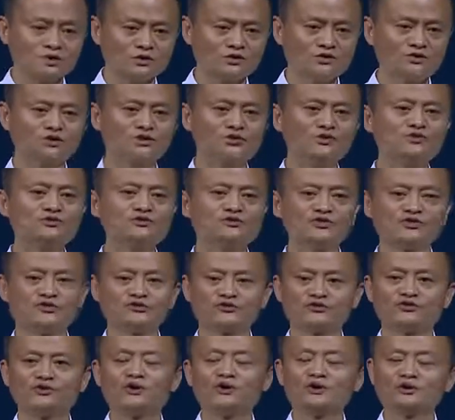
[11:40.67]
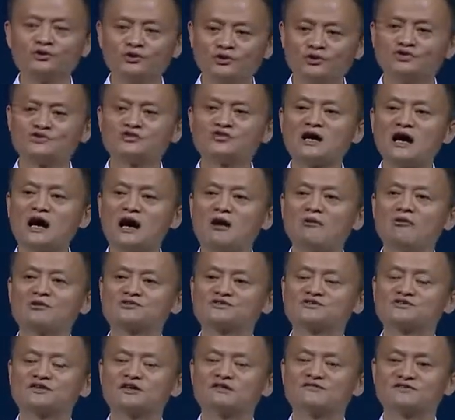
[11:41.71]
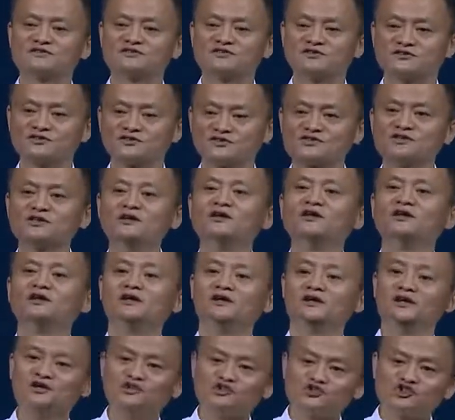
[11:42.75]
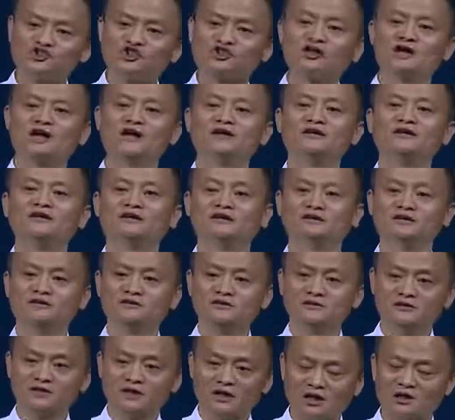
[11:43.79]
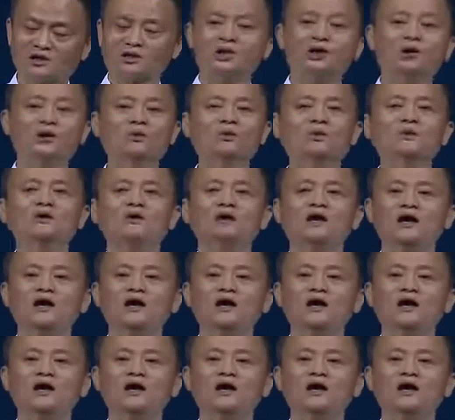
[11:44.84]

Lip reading: users using our services in China alone.